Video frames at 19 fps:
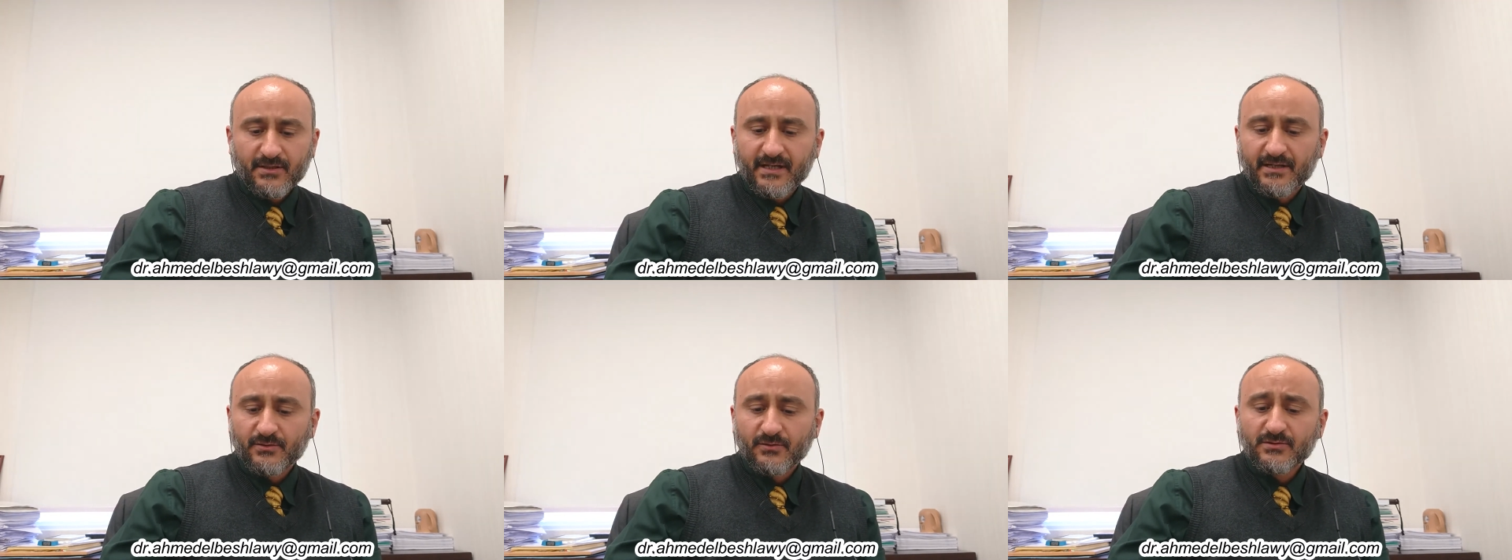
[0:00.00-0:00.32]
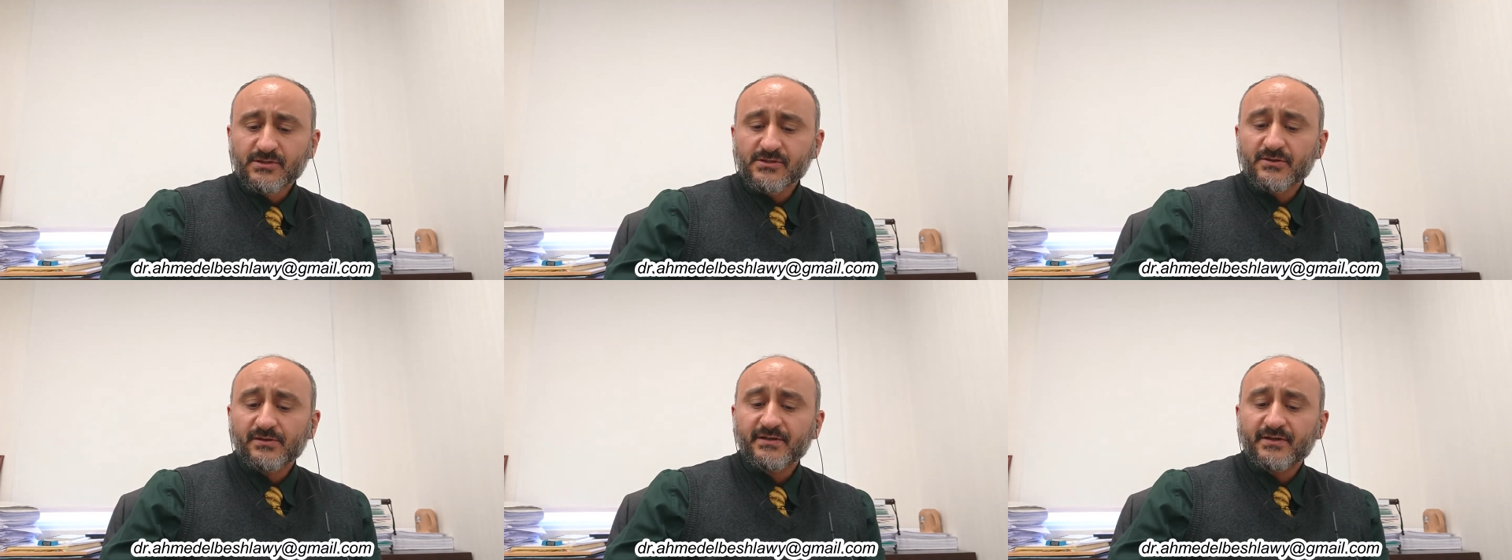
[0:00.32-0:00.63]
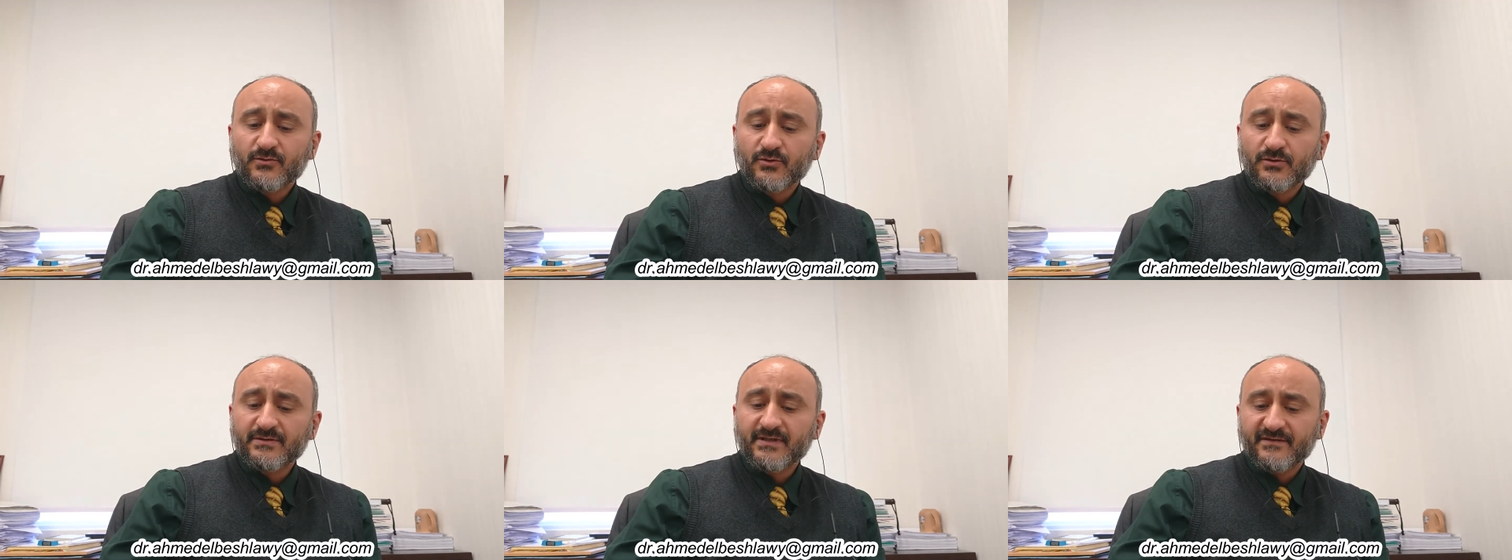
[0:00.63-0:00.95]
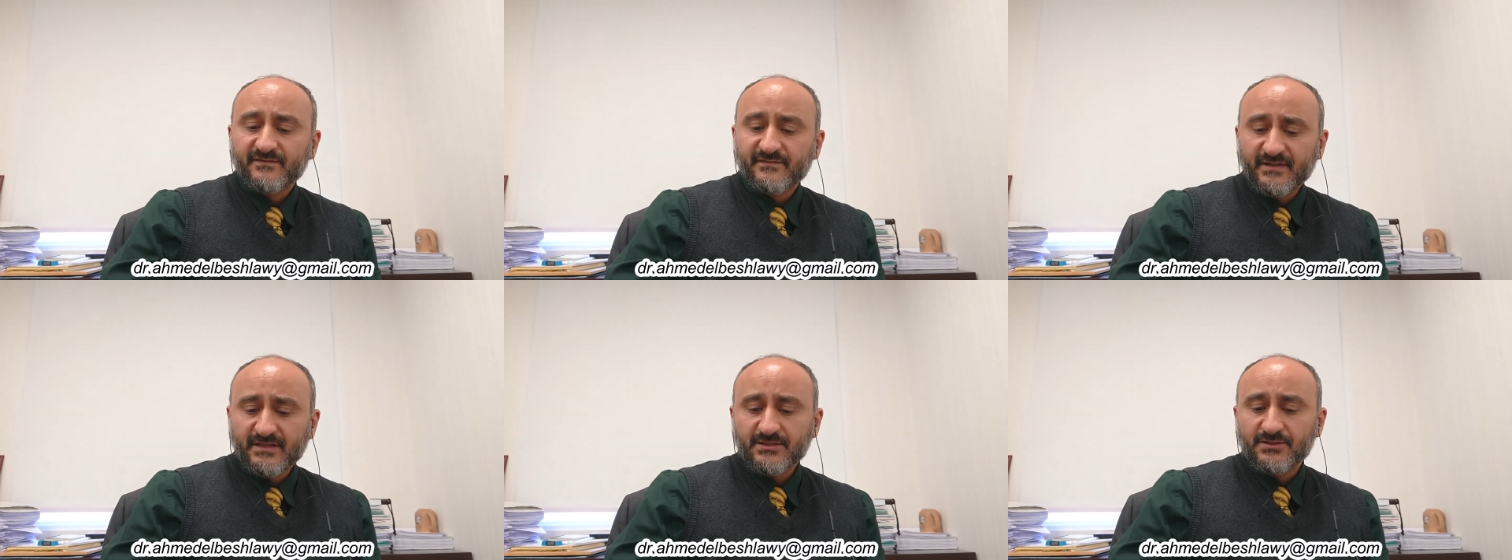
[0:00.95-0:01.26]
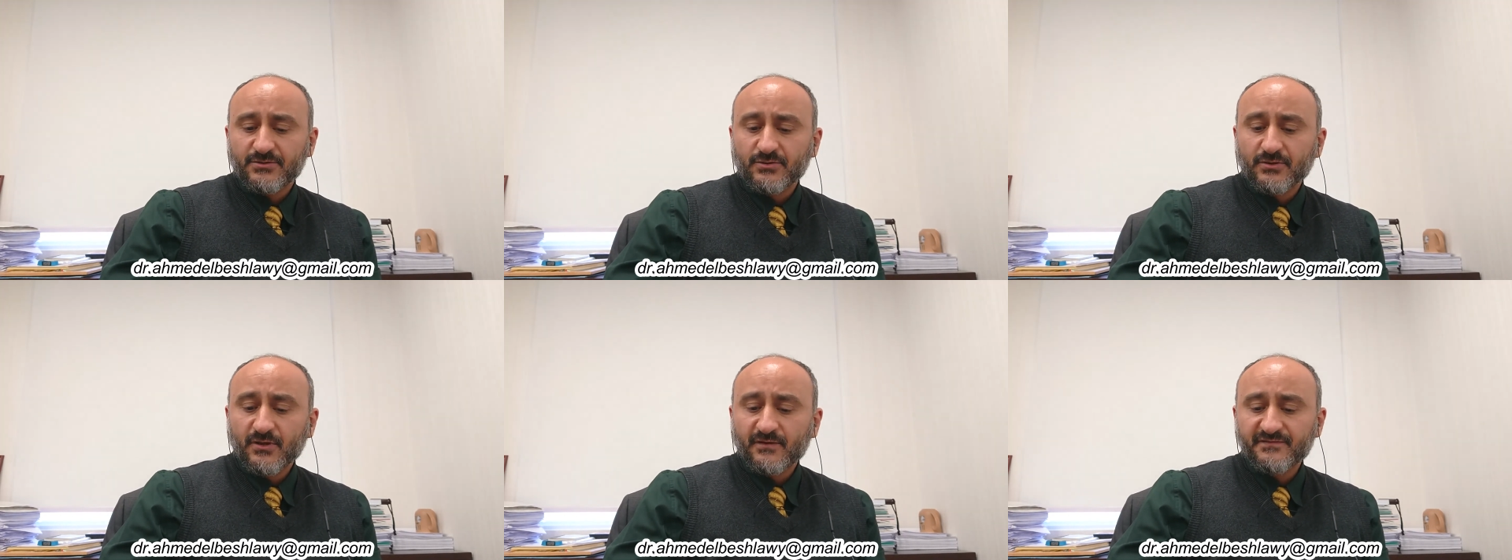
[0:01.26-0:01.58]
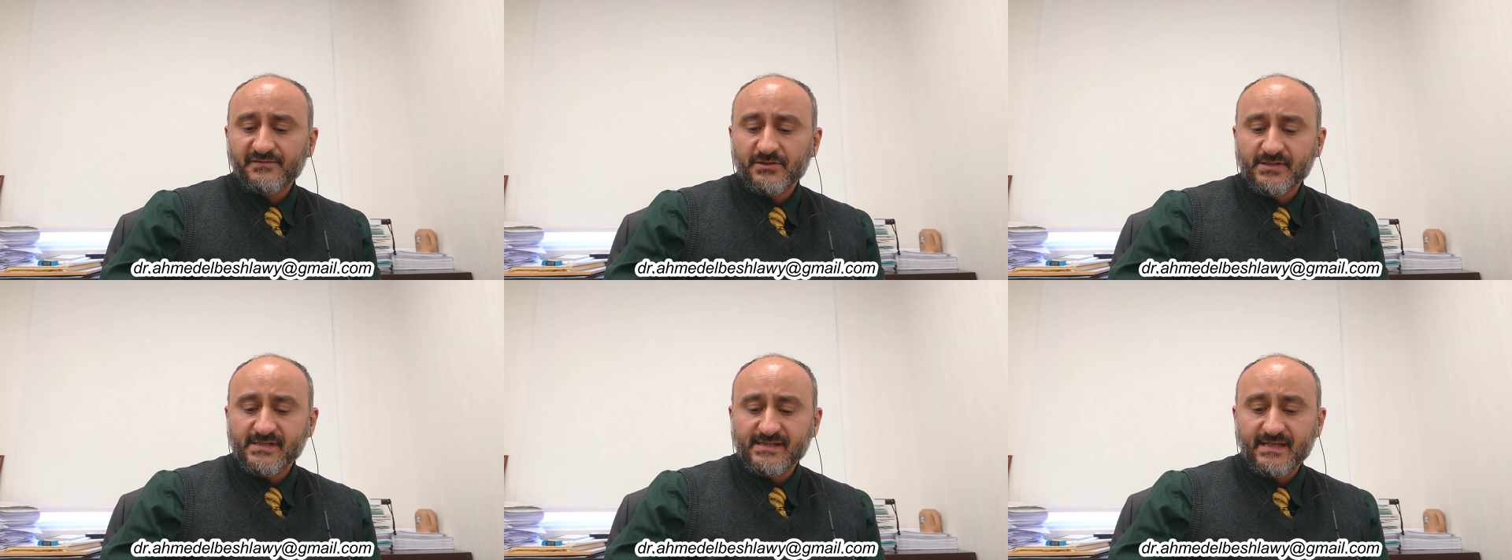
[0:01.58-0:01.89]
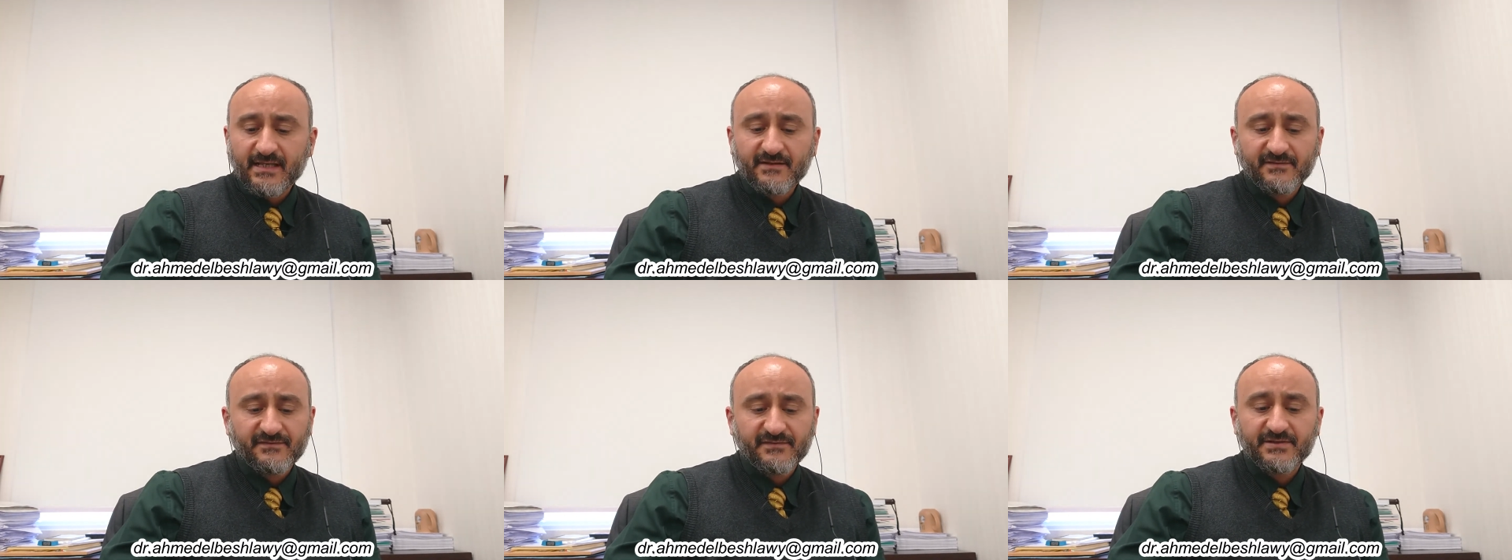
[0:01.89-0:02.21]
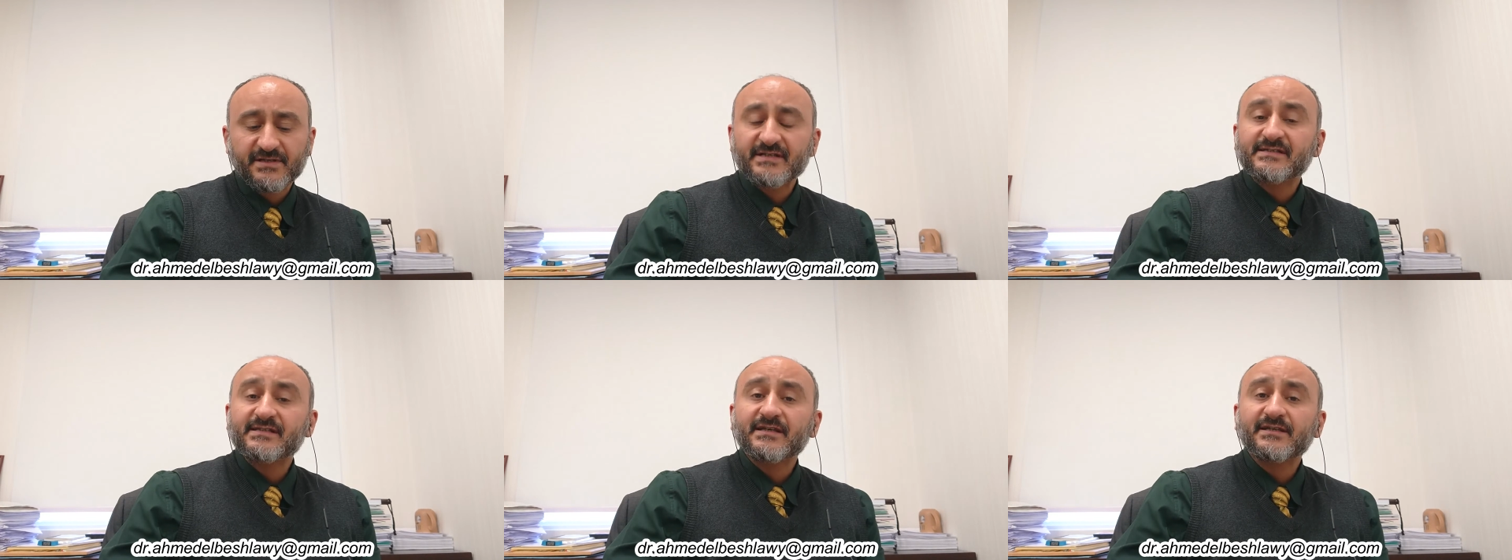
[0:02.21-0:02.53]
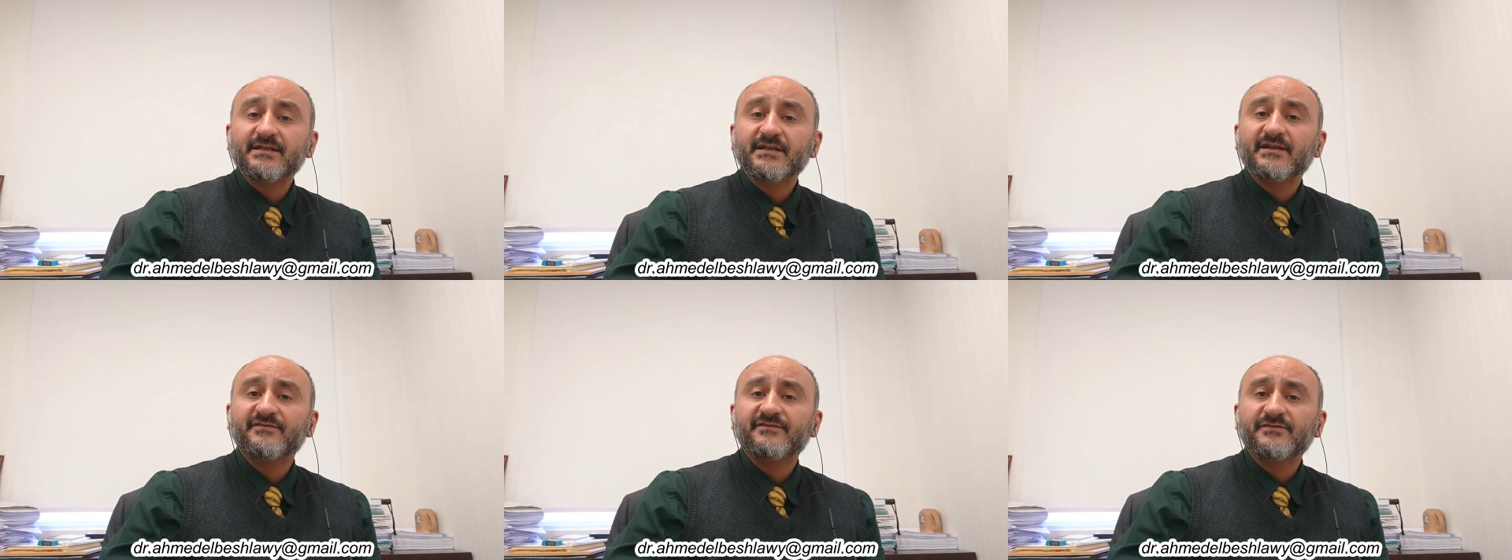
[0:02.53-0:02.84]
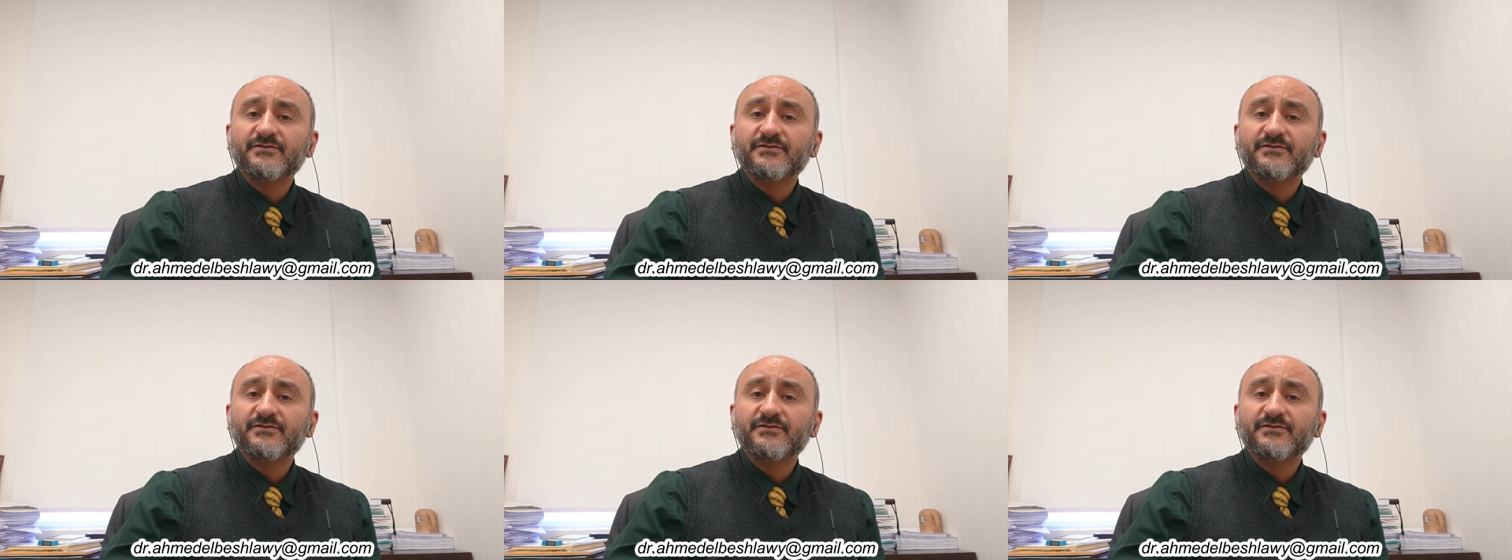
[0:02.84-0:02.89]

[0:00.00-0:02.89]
You can also record a video of yourself reading